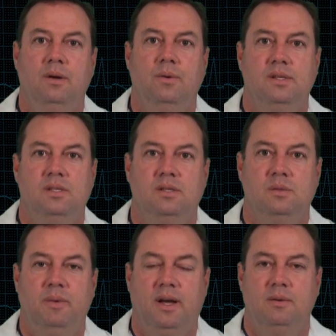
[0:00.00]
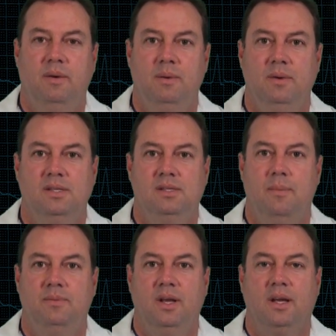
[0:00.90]
who we suspect might be
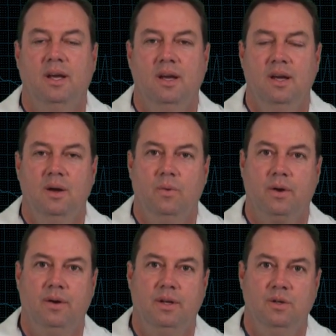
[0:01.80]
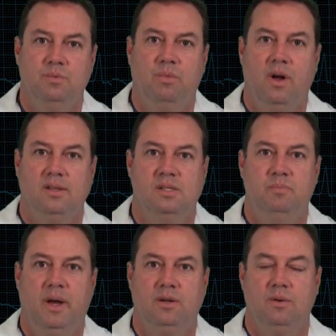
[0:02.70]
septic, we're going to use broad
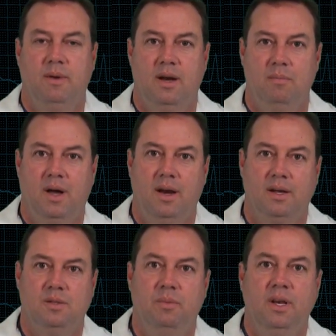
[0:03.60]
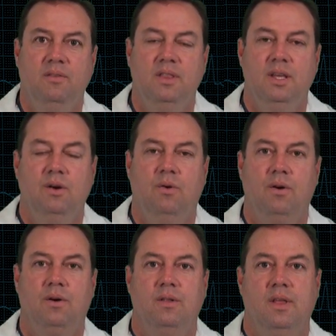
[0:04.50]
spectrum antibiotics. But even the
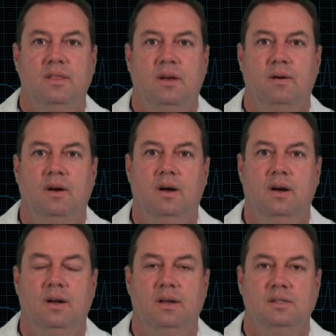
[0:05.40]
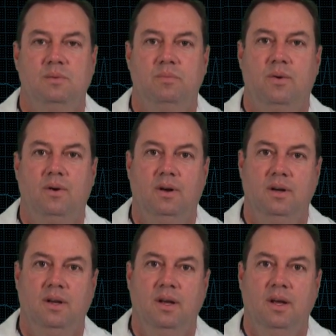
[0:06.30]
order that they're hung is
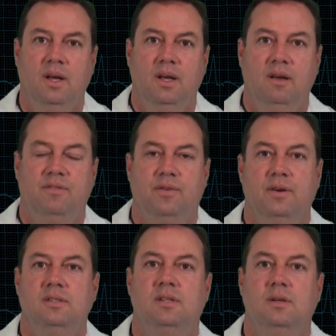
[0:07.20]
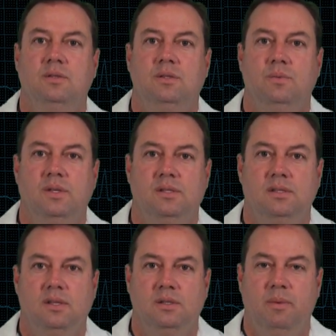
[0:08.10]
important. If, for instance, we
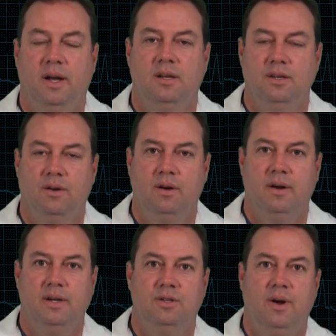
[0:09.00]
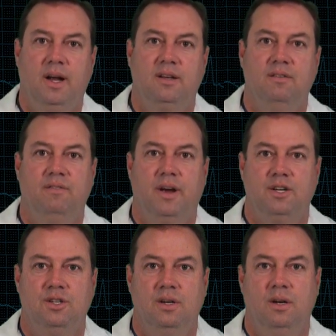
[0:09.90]
suspect a urinary tract
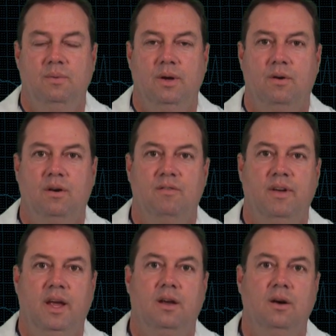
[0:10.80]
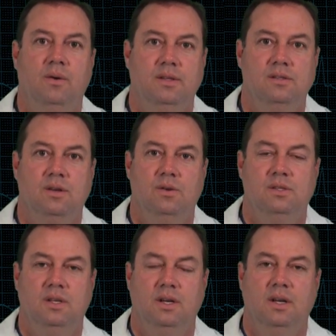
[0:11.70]
infection and we order Vanco and
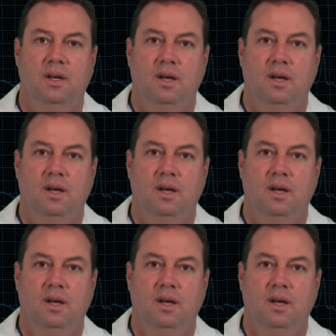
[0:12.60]
Zosyn,